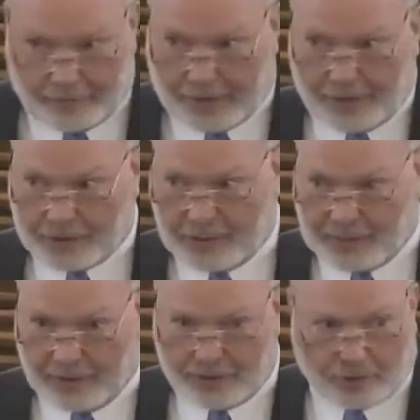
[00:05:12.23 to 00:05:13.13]
And
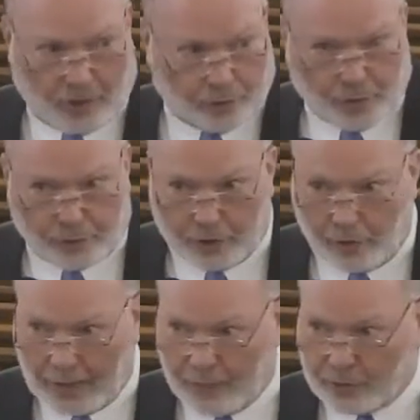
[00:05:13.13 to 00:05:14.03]
somebody else says, oh, don't you
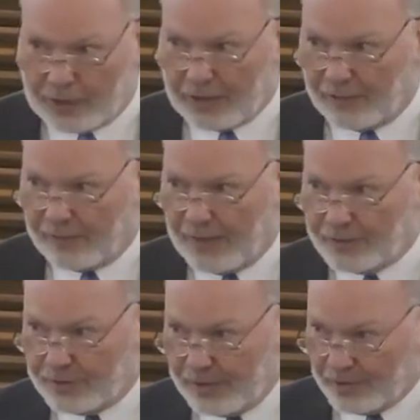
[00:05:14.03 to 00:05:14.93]
know that was
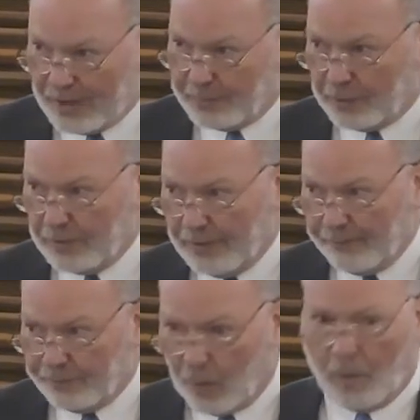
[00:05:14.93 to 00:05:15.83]
sacrificed in a temple?
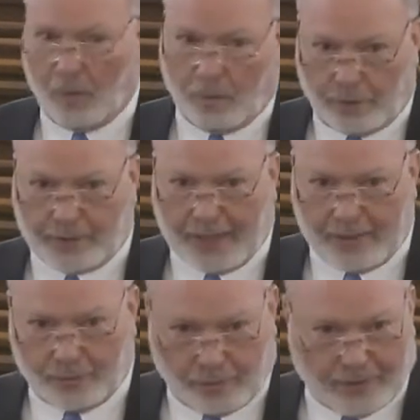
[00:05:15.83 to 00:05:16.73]
Oh,
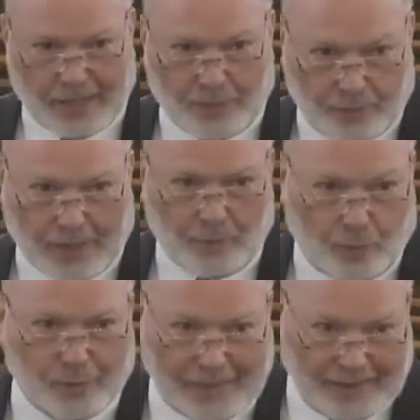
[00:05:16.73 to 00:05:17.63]
okay, well, then I, I
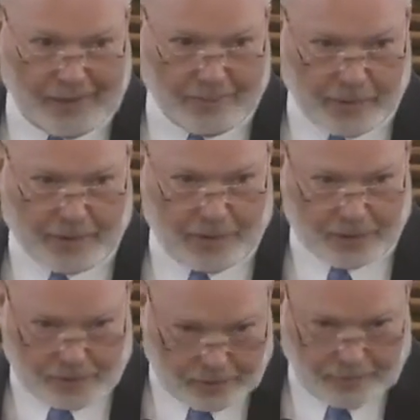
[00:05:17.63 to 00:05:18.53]
won't eat it
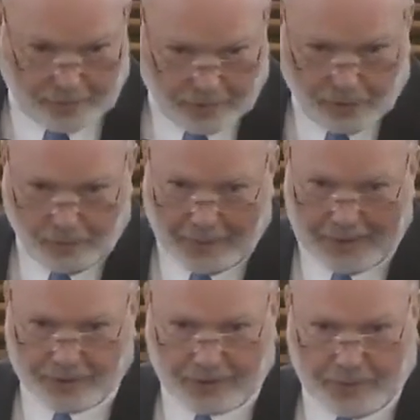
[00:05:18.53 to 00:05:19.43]
because you
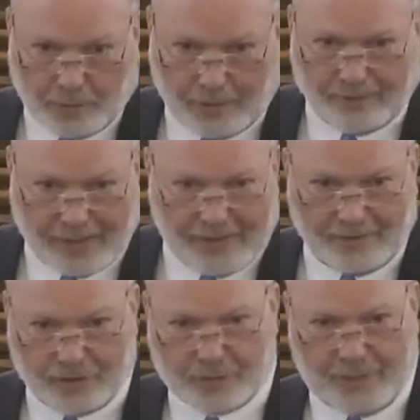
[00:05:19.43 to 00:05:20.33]
might stumble if I
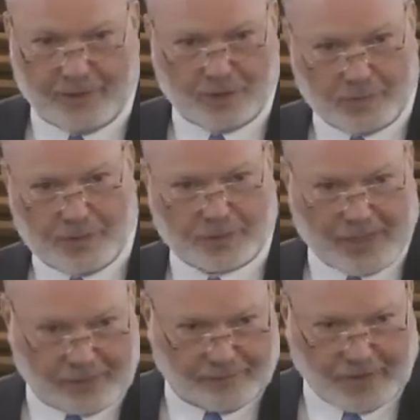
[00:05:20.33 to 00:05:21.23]
eat this meat that's been
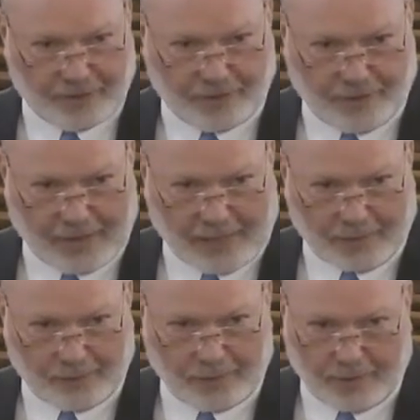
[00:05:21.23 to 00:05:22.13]
sacrificed to the
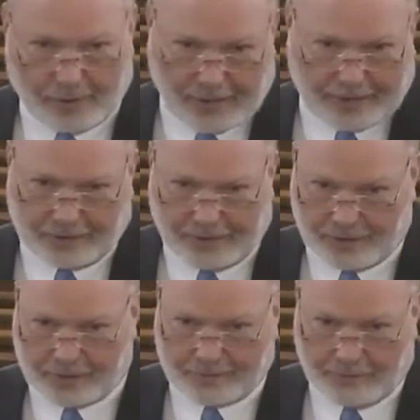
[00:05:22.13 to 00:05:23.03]
idol. Uh, actually,
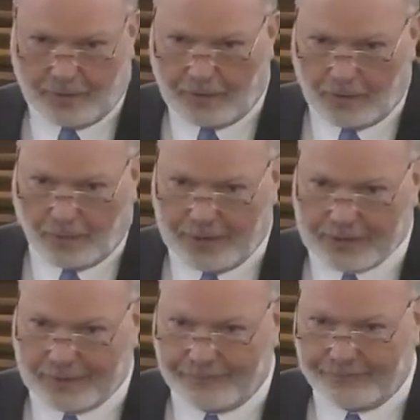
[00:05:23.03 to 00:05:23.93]
it's what is it?